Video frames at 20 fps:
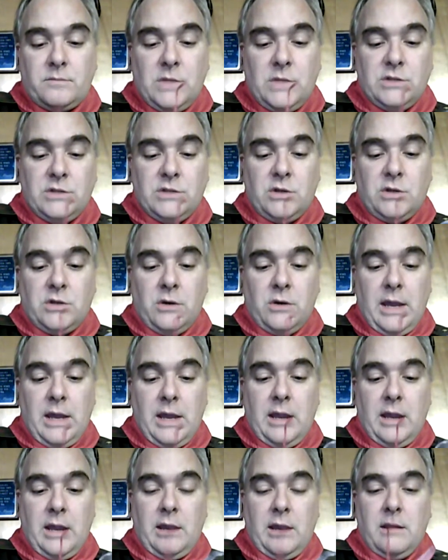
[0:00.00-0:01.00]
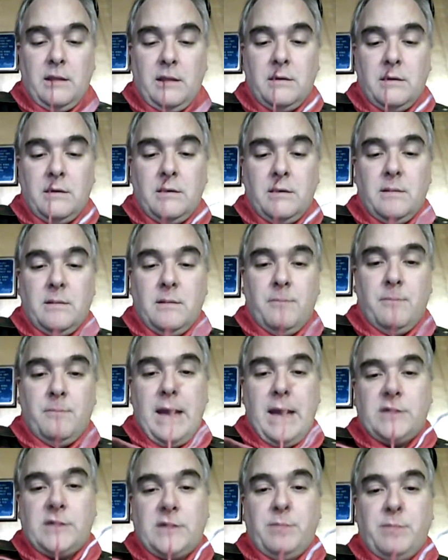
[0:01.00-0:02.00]
So a
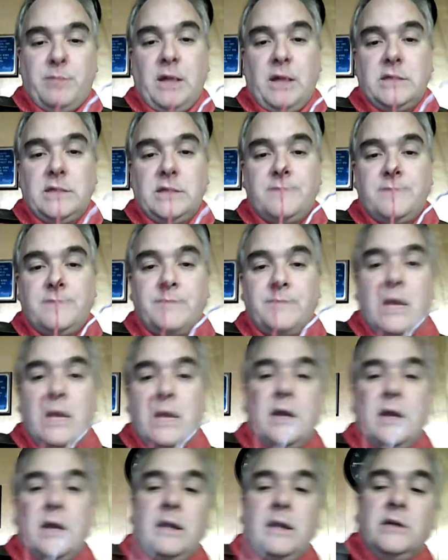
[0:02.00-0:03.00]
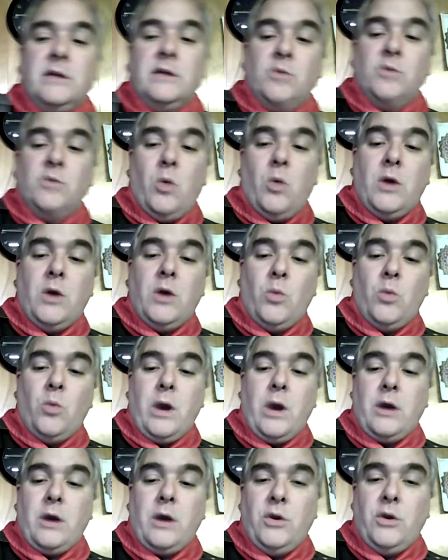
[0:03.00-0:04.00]
back splice is one
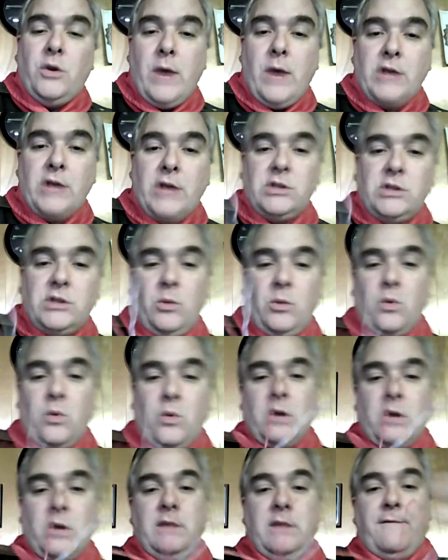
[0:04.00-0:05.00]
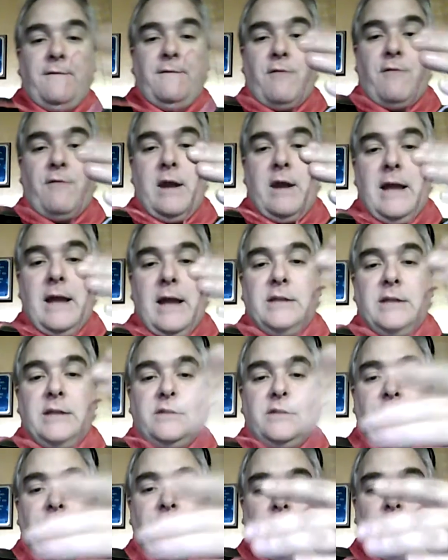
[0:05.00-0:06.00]
where you actually work the frayed
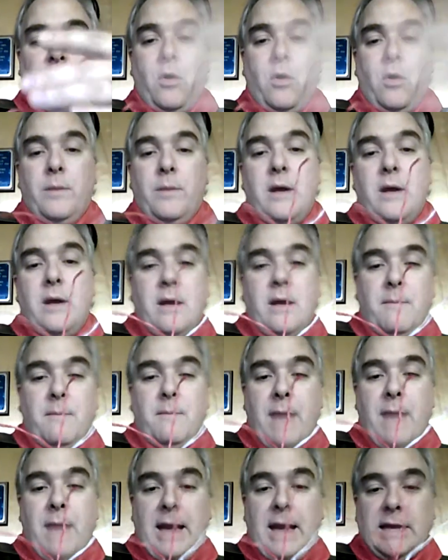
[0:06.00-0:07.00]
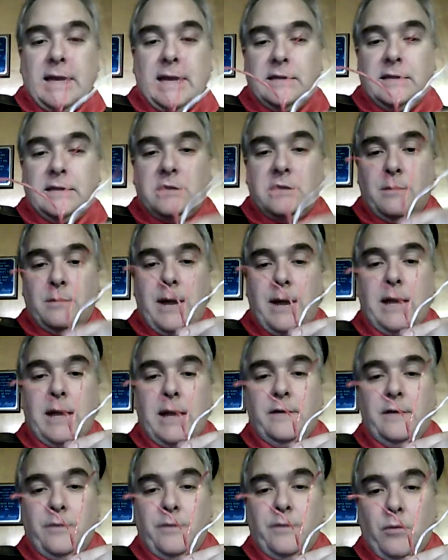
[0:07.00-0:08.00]
ends of the rope back into the
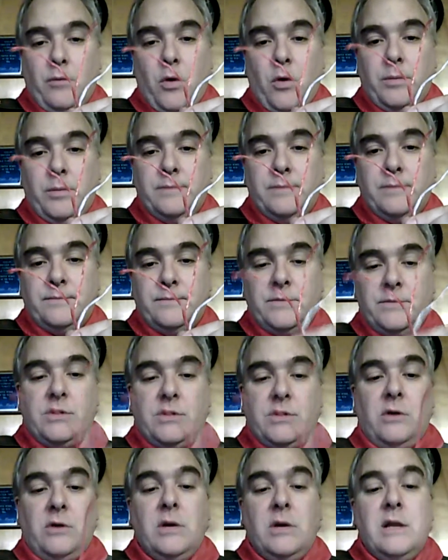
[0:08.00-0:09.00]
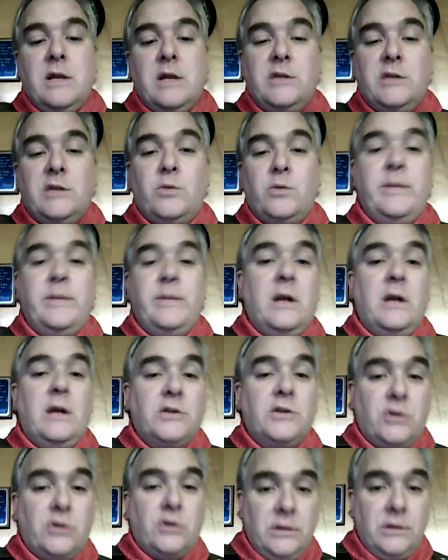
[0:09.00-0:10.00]
body of the rope. So this would be an
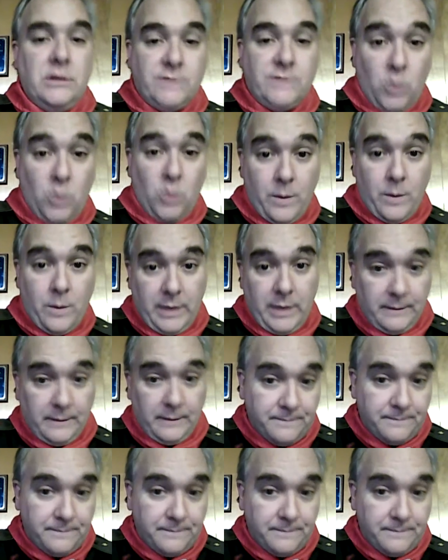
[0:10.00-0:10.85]
alternative to whipping